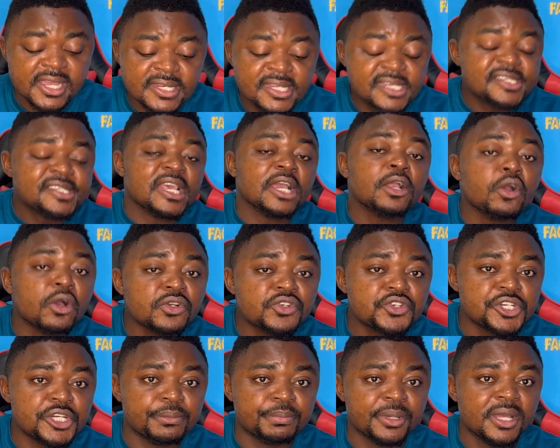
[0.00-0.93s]
This second
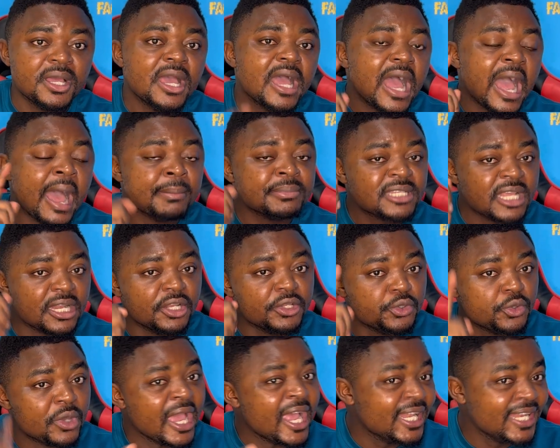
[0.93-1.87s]
trip, I'm telling
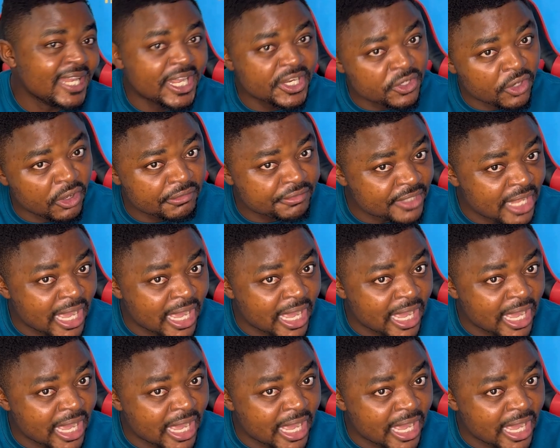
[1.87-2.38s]
you early enough